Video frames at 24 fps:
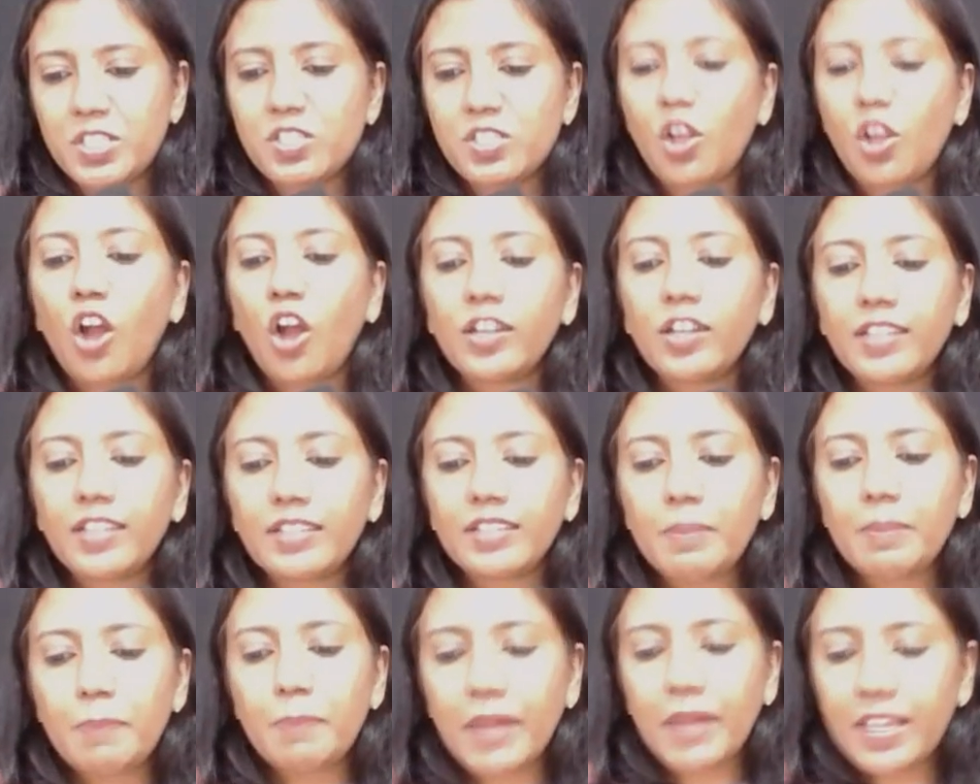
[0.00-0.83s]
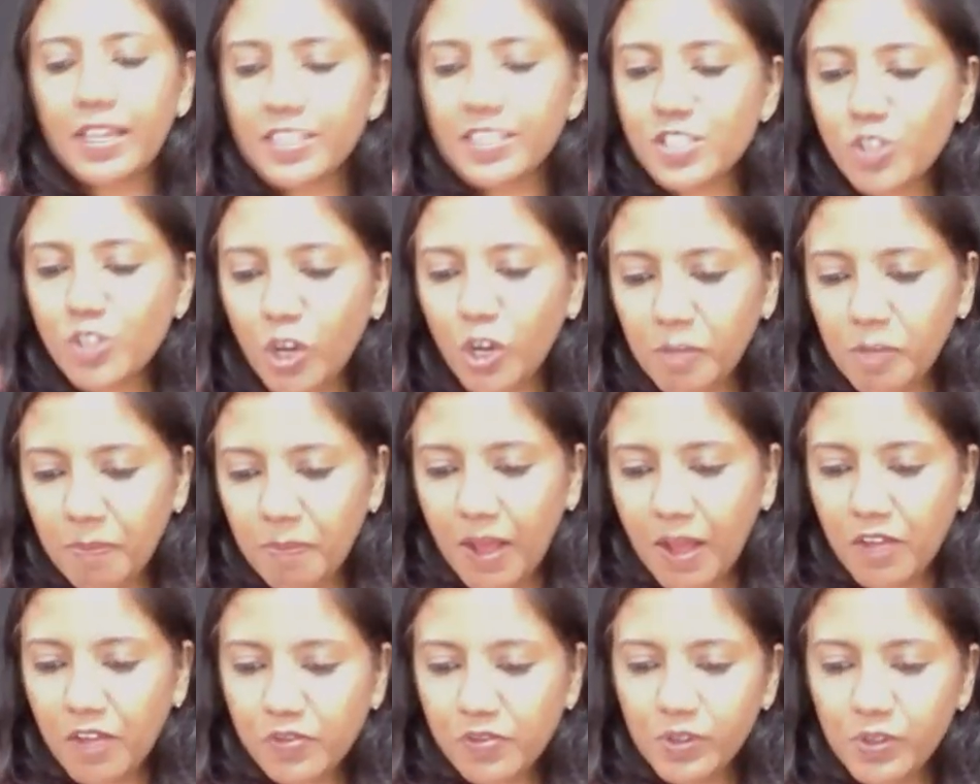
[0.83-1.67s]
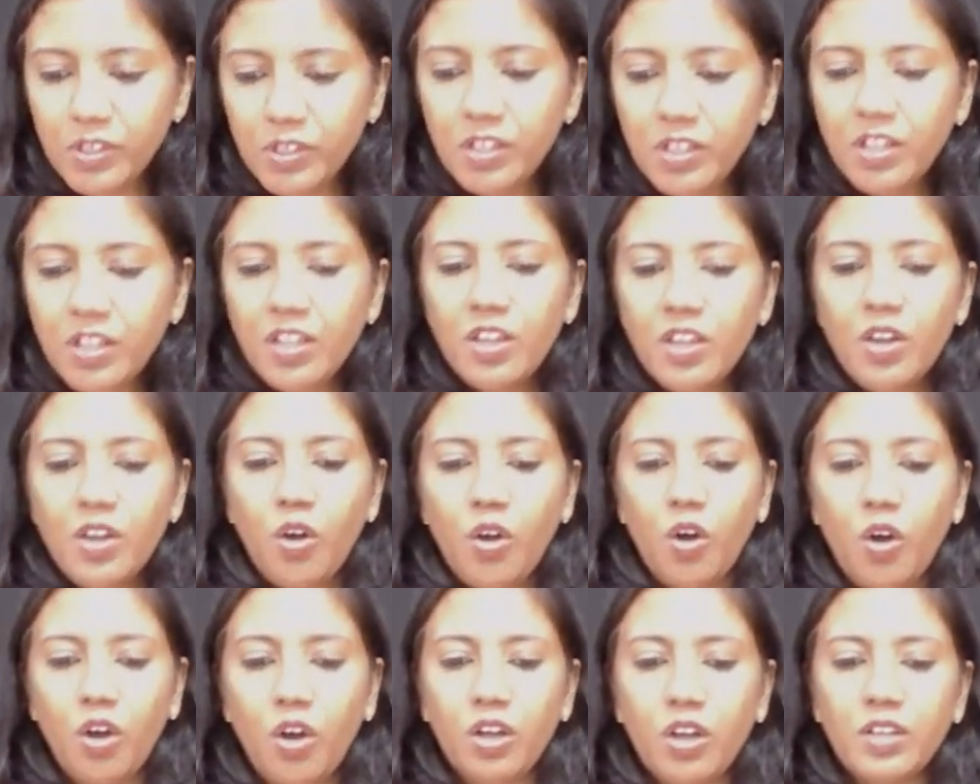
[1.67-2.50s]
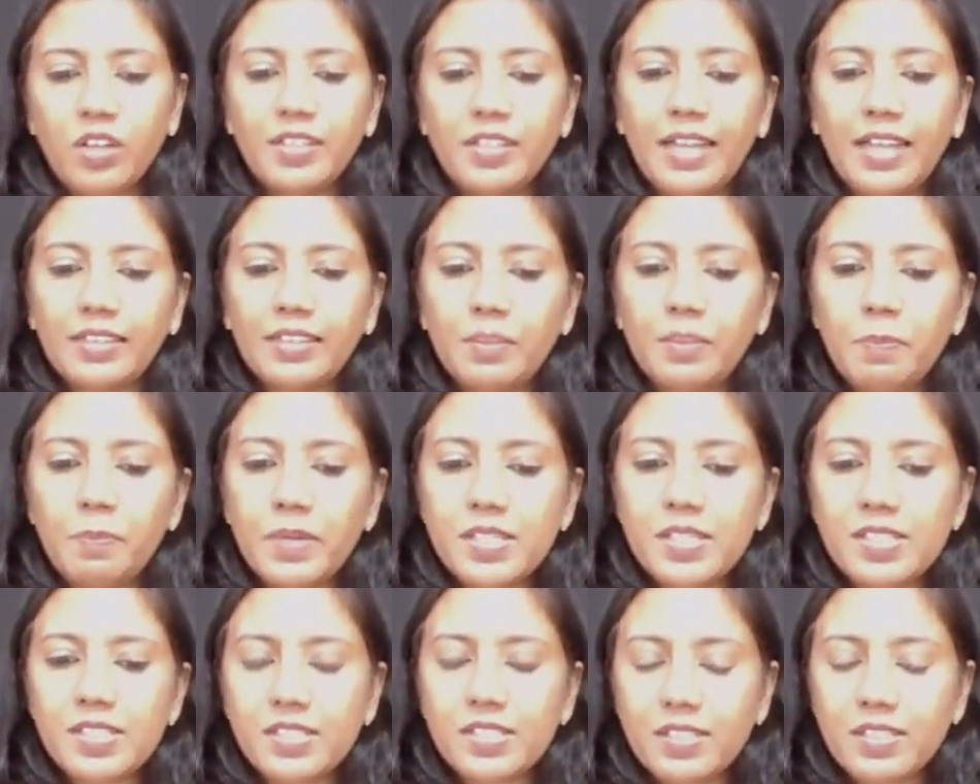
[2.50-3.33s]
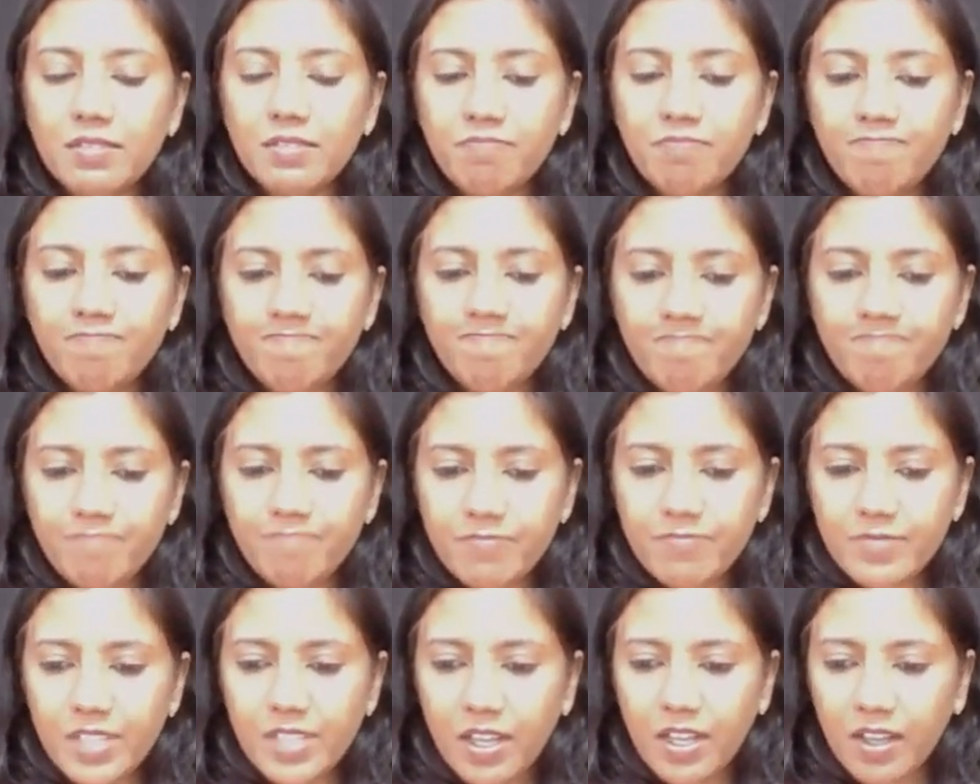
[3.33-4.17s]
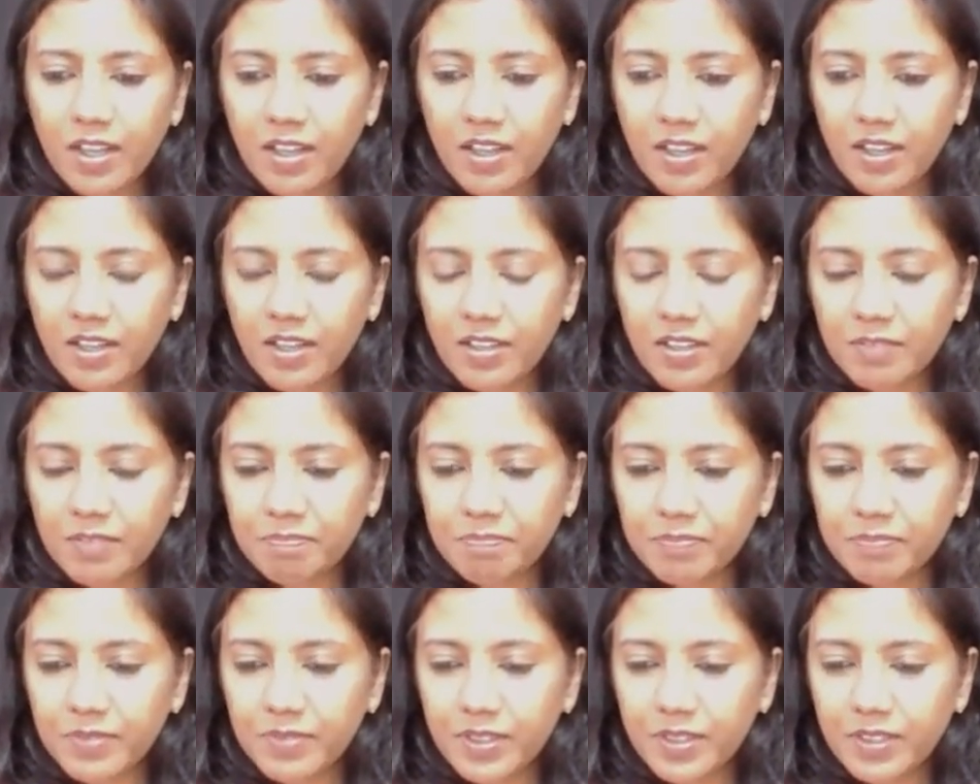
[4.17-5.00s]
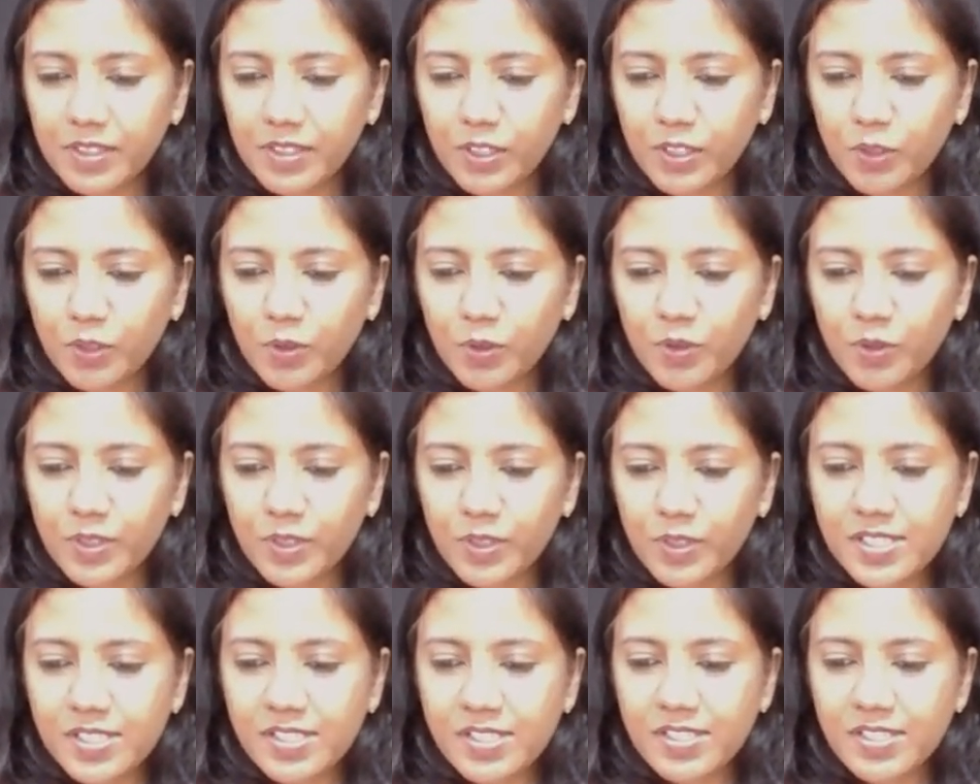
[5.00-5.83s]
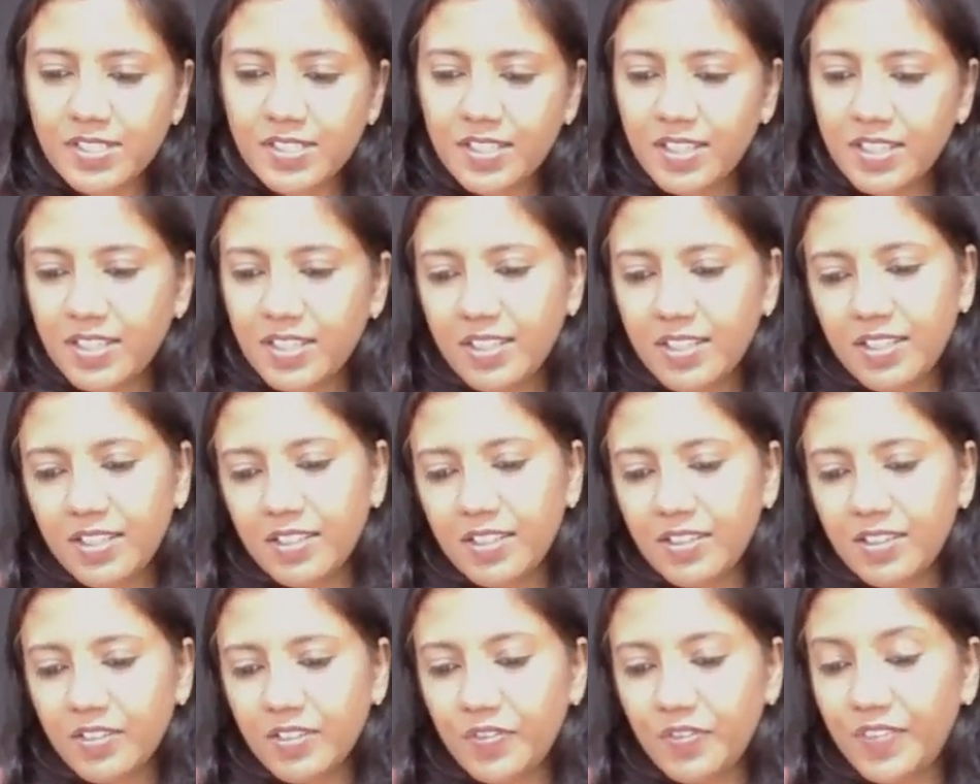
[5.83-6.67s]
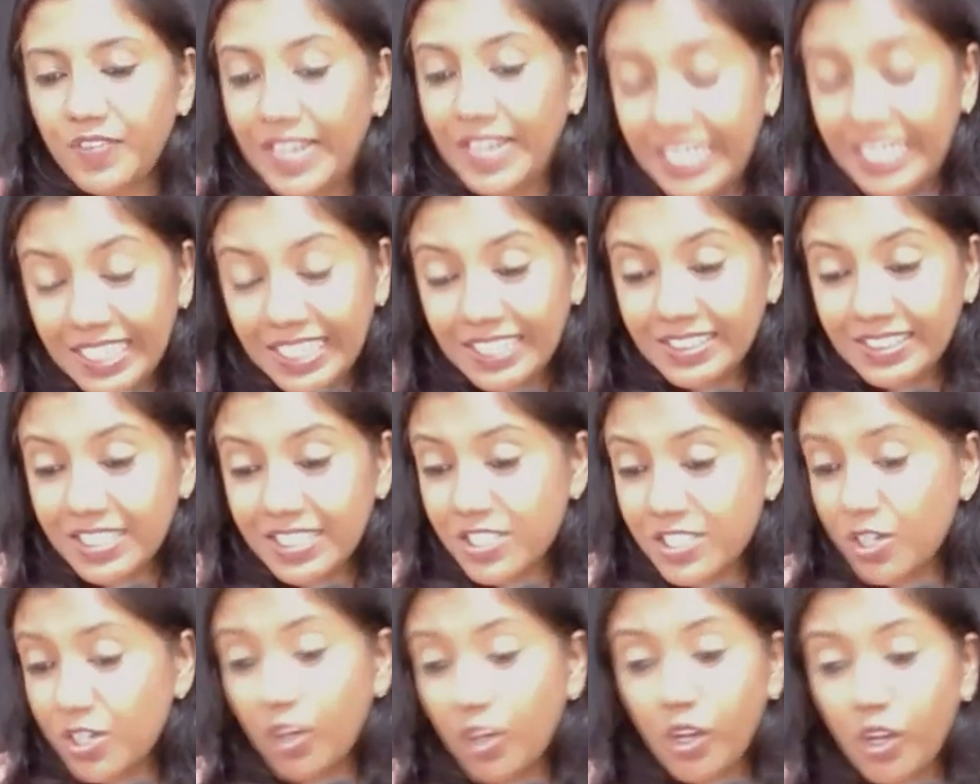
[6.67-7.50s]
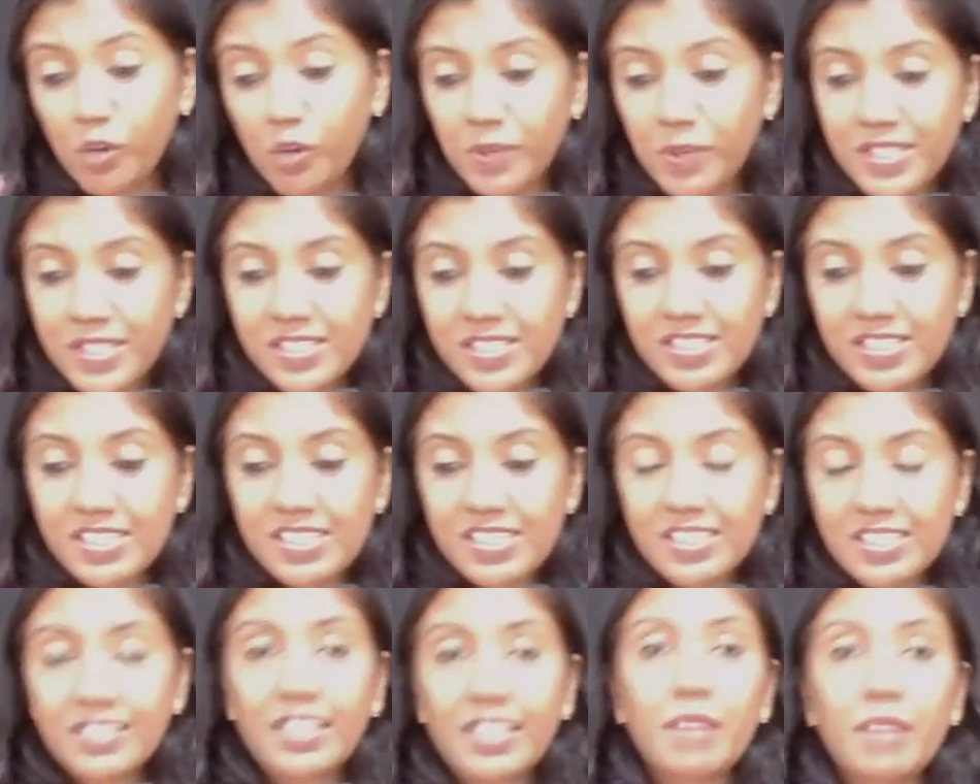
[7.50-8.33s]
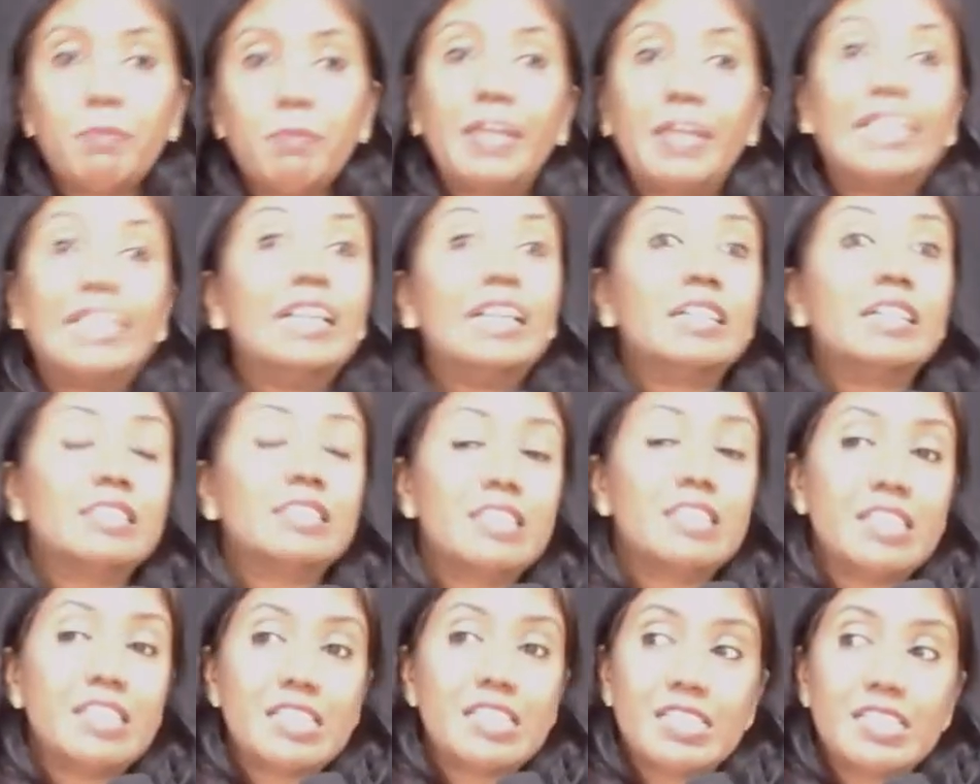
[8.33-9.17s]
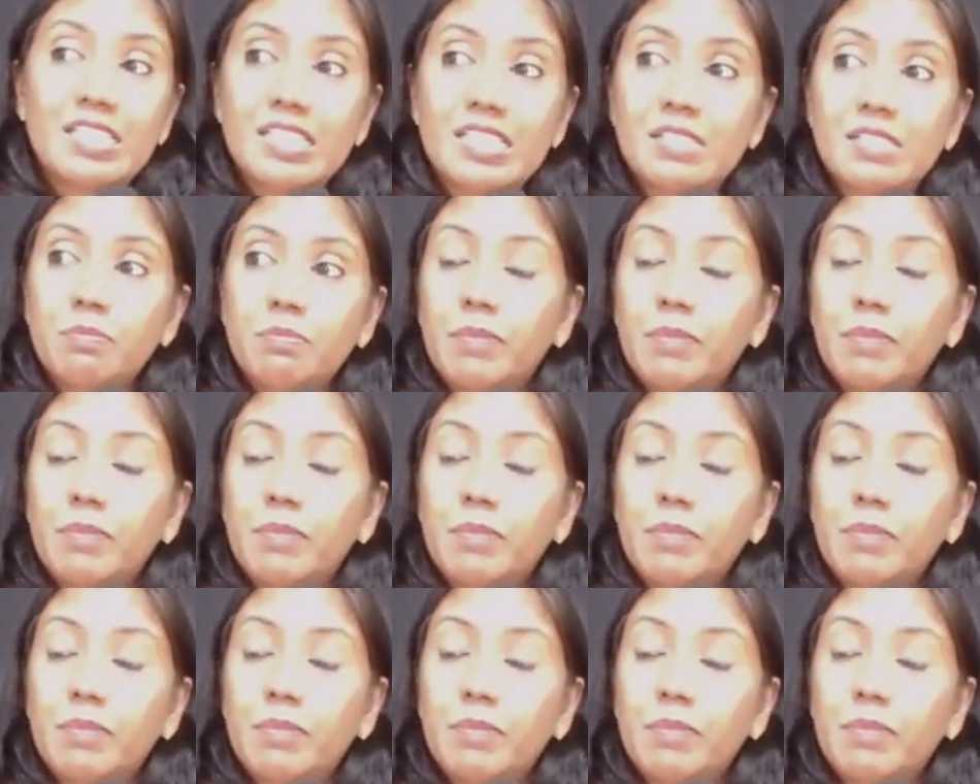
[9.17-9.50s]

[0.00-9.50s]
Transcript: not that the prayer is not powerful or that the person, uh, you know, is failing. That's not always the reason. There are many other reasons.